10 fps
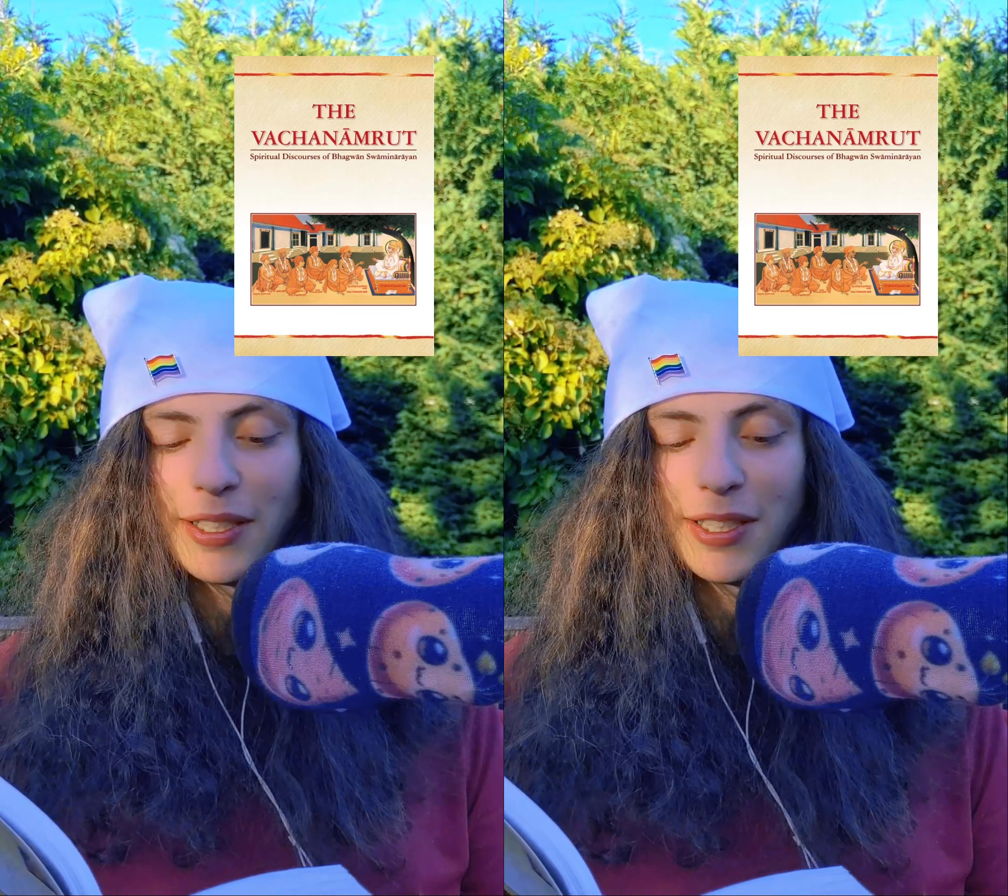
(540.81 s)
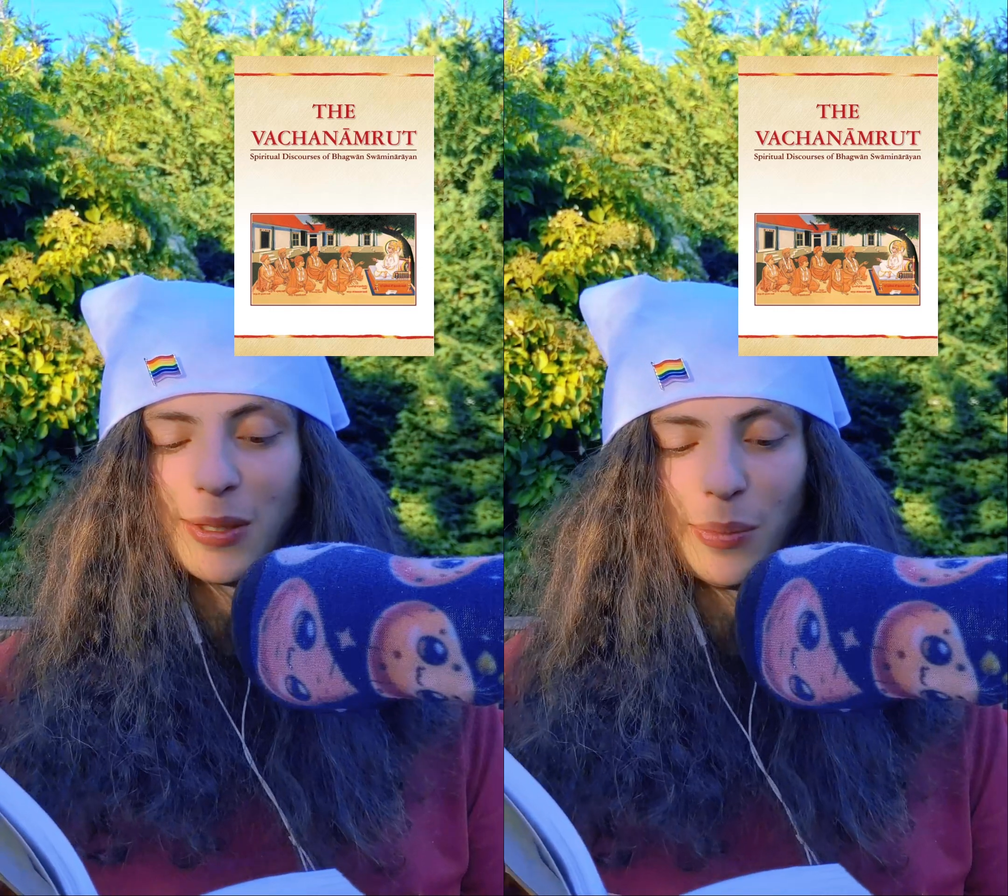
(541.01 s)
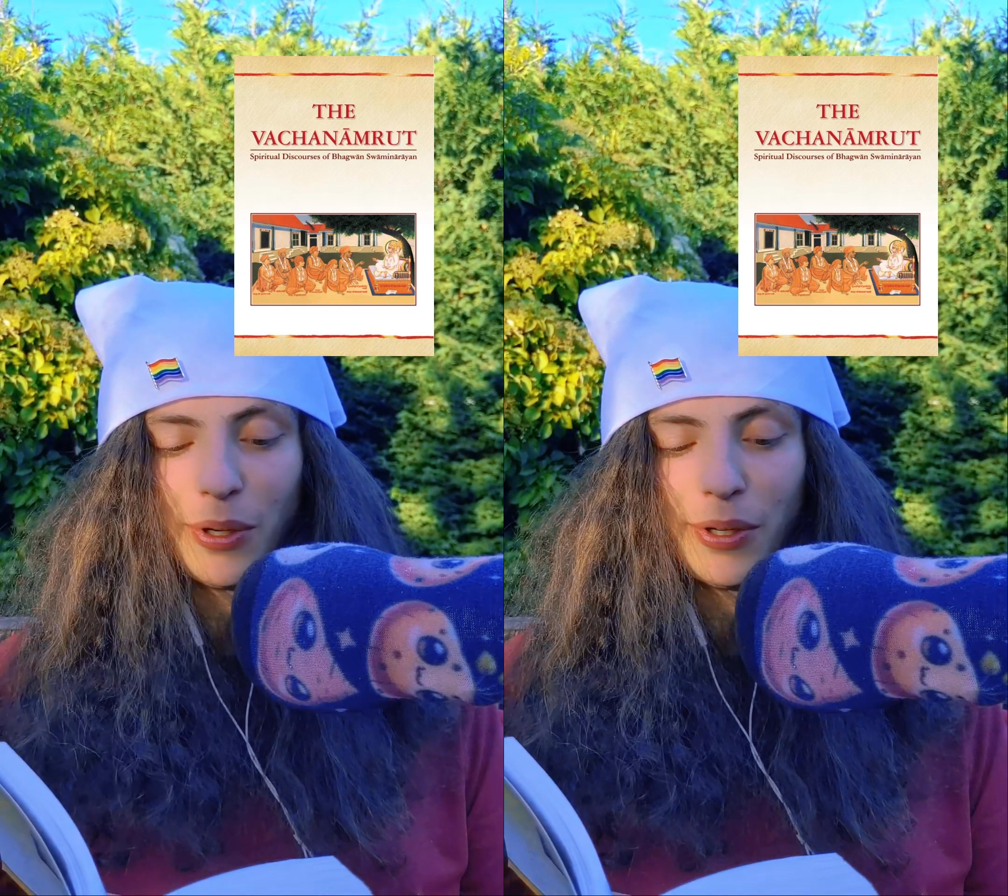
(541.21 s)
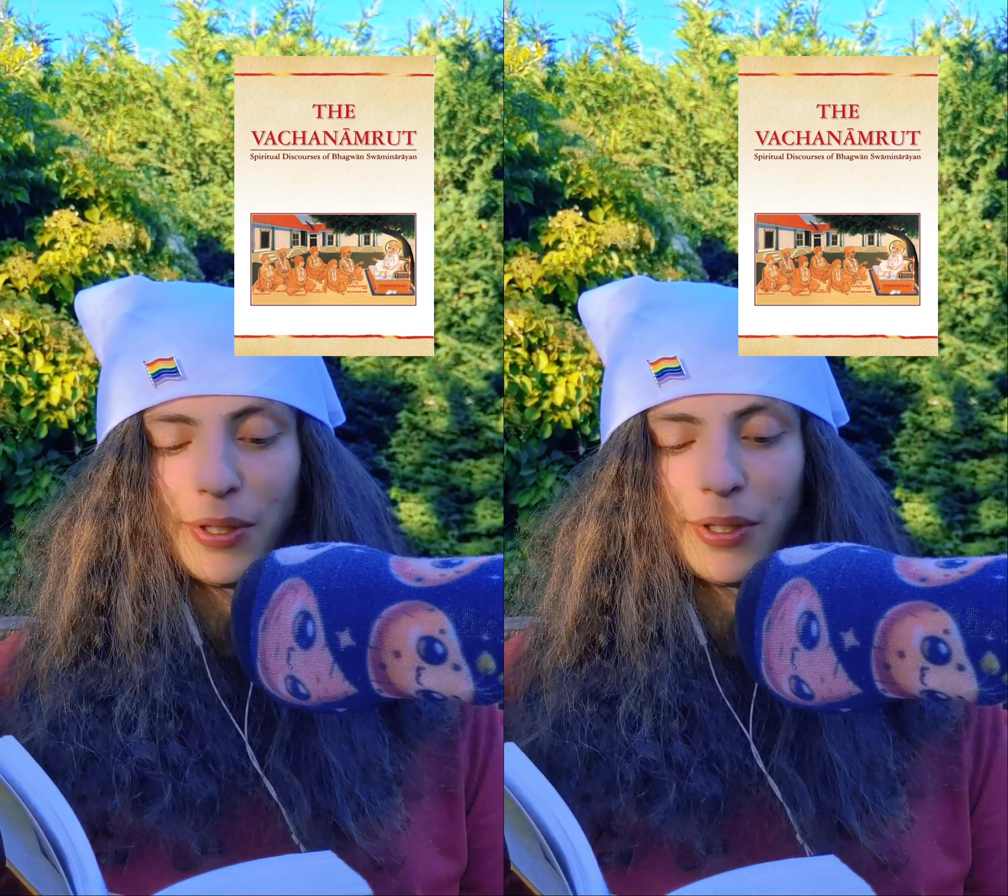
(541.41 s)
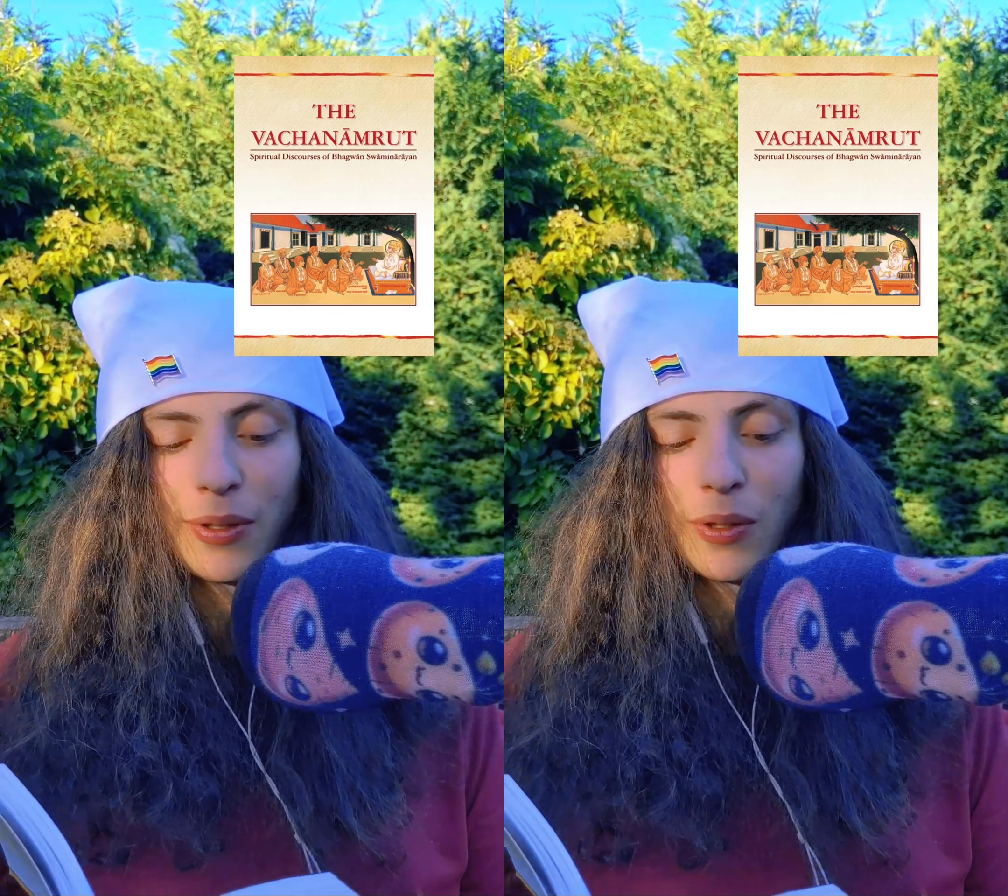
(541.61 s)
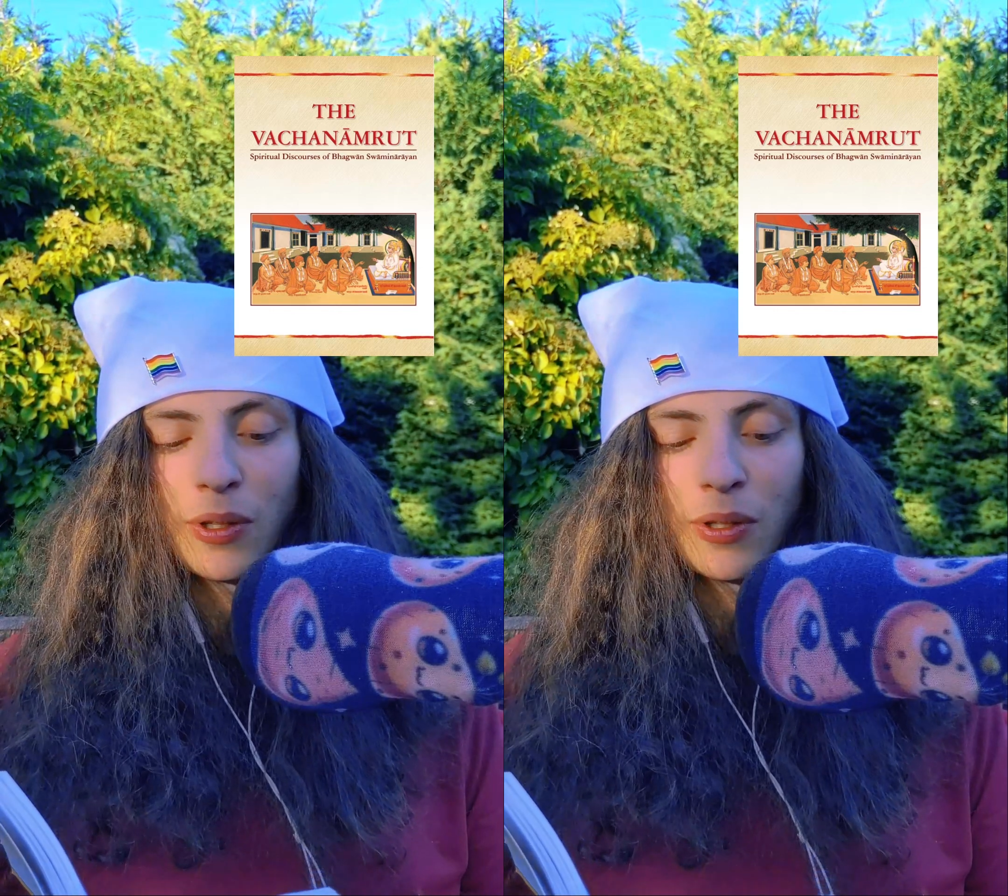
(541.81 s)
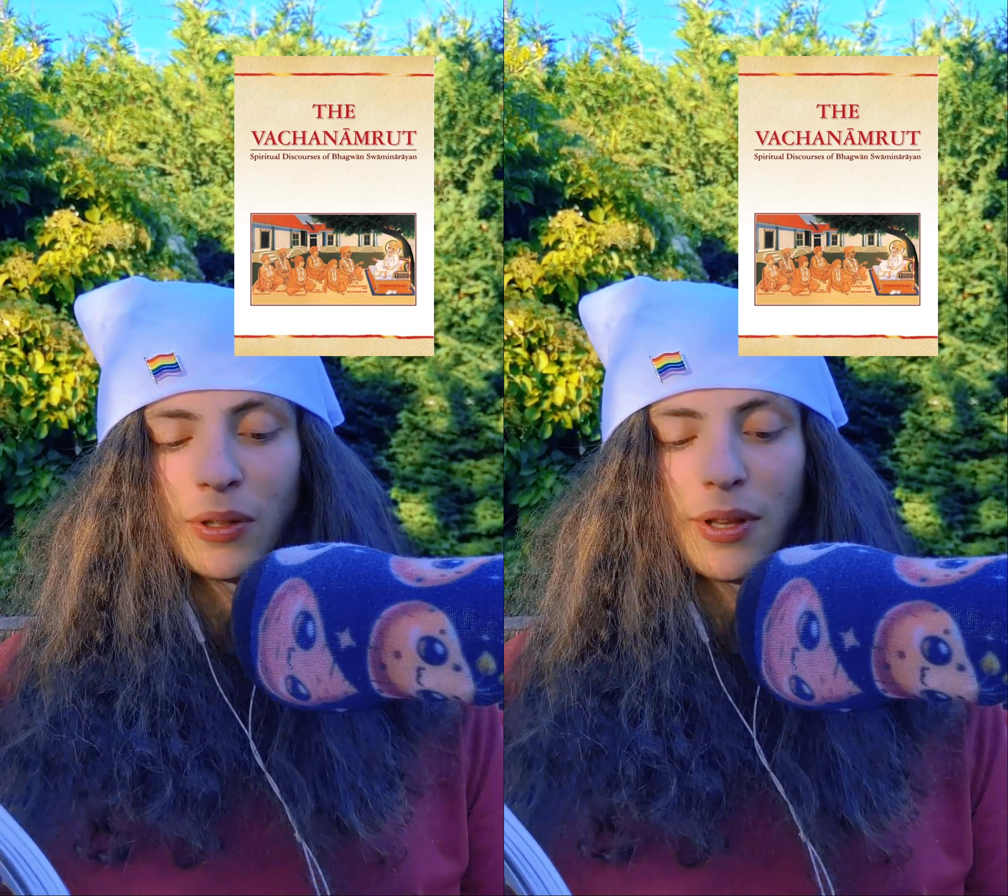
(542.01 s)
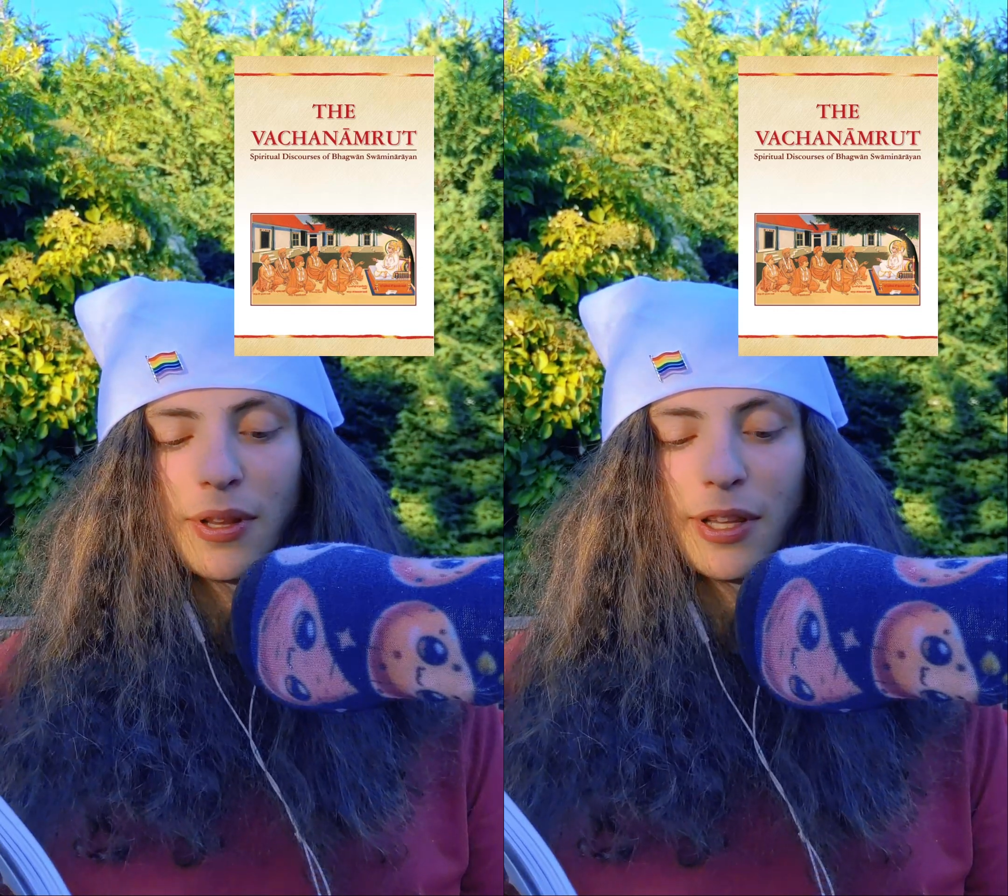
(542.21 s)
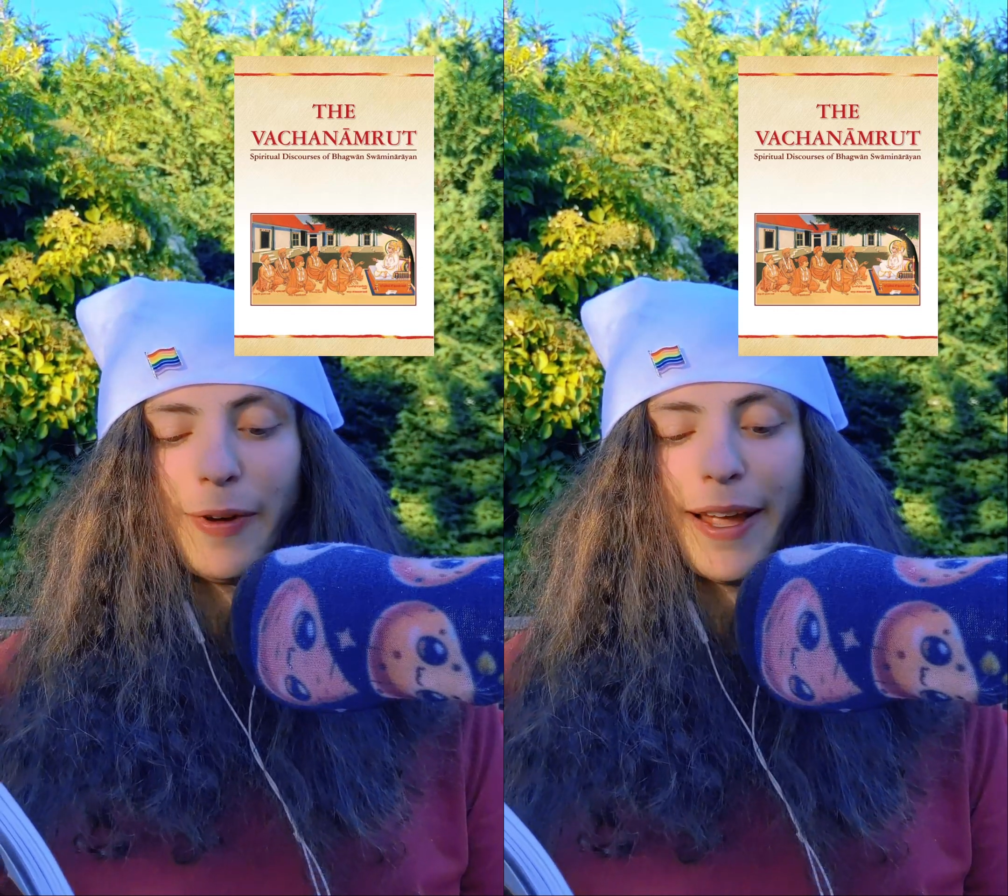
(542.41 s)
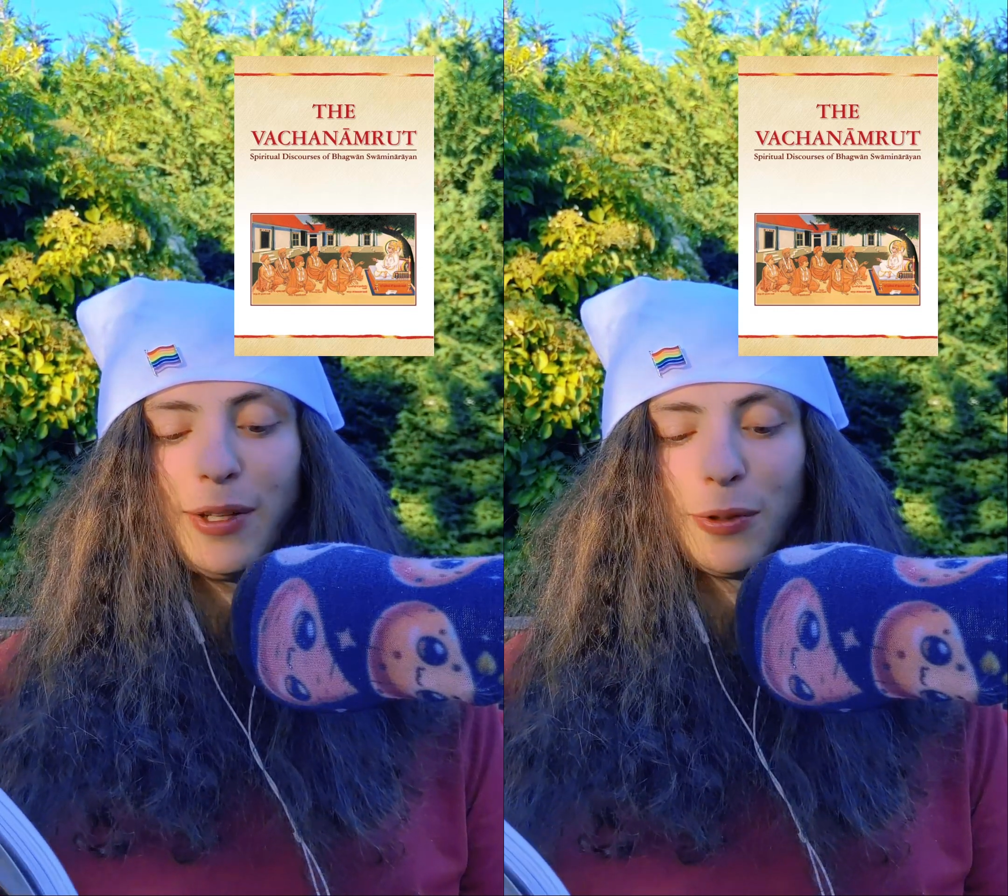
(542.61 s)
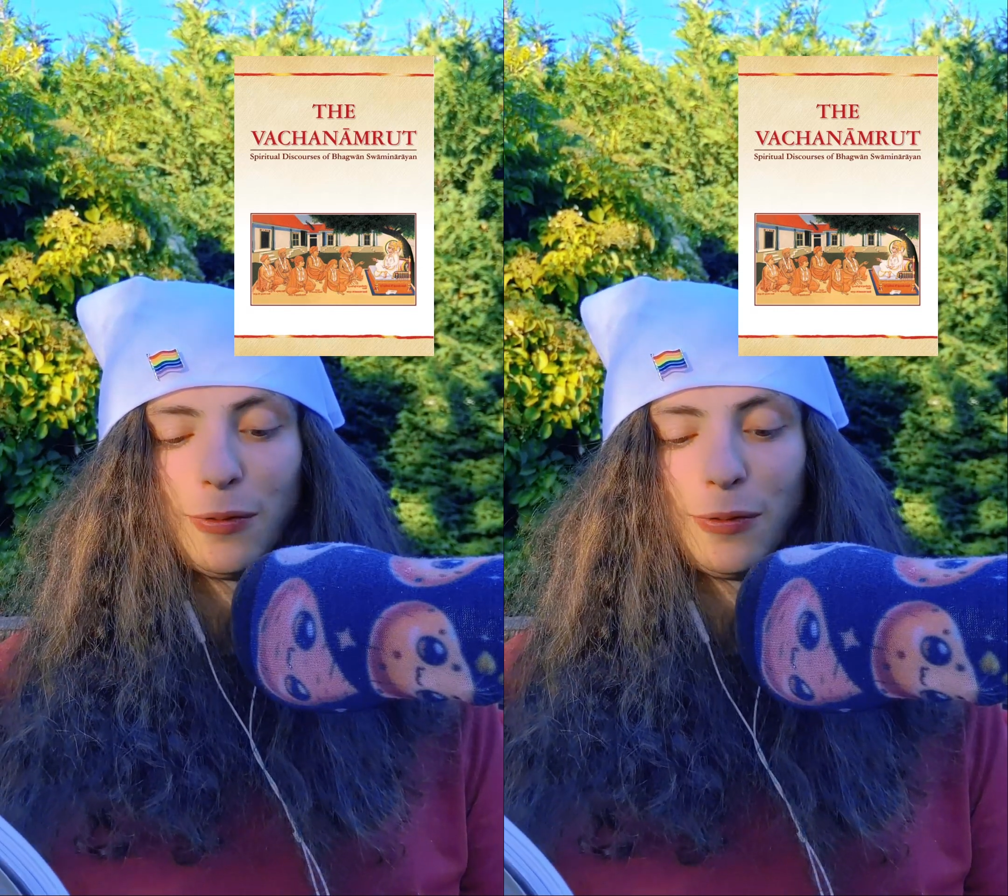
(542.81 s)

to burn the vital